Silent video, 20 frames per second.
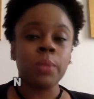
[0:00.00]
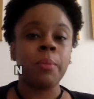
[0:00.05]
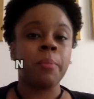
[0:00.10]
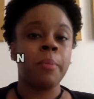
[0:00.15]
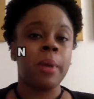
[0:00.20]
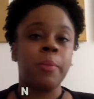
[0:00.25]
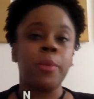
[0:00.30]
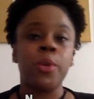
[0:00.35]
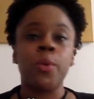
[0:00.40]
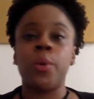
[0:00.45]
but
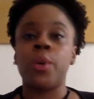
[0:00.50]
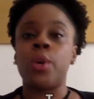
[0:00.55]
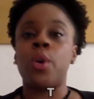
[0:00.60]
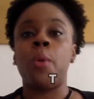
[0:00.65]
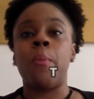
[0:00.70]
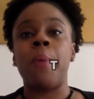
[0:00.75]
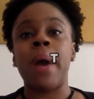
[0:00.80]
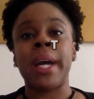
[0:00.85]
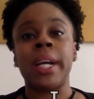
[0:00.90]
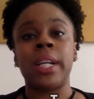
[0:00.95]
maybe you want to
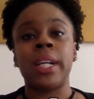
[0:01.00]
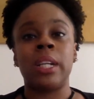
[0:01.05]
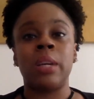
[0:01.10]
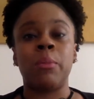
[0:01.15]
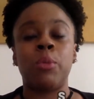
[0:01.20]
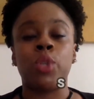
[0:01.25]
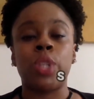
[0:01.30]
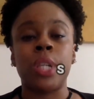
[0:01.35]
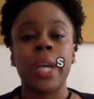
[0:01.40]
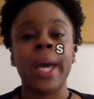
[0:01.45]
go back and
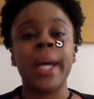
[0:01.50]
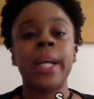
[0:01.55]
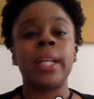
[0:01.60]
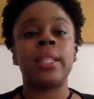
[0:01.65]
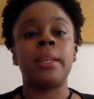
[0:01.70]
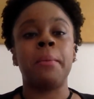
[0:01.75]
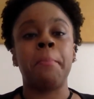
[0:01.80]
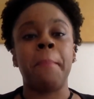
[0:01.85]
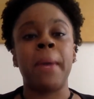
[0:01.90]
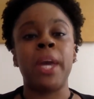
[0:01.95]
double
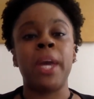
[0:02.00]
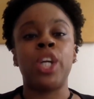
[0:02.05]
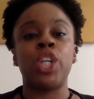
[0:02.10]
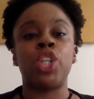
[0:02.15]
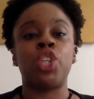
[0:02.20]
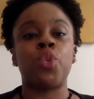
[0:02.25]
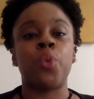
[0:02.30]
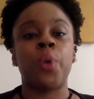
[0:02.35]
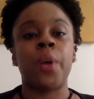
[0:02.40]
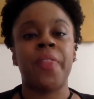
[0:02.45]
check to make
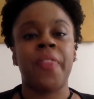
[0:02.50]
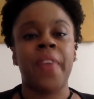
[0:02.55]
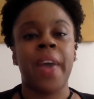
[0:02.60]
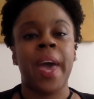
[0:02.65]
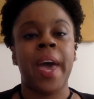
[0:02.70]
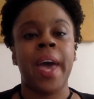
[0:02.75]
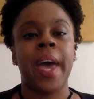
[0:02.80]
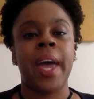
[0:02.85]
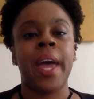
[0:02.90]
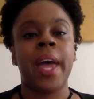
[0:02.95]
sure
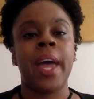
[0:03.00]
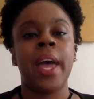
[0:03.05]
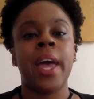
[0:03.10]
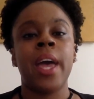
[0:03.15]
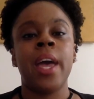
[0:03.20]
that